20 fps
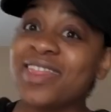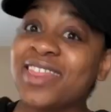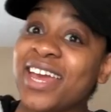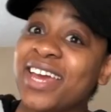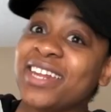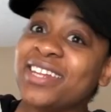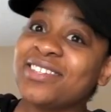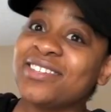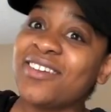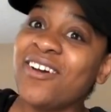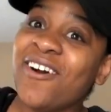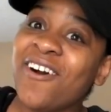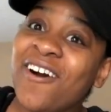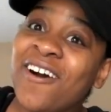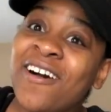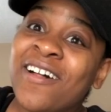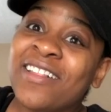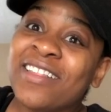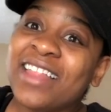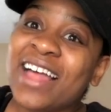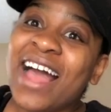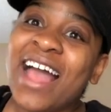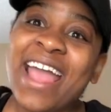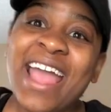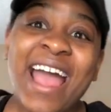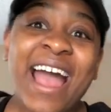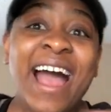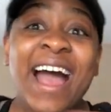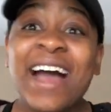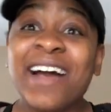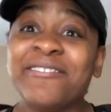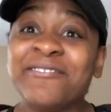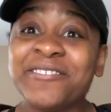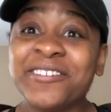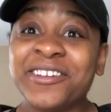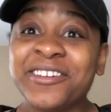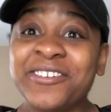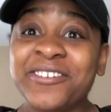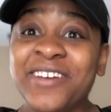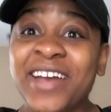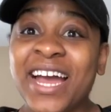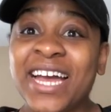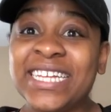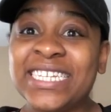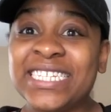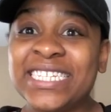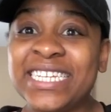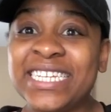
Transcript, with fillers: That is all I have for you guys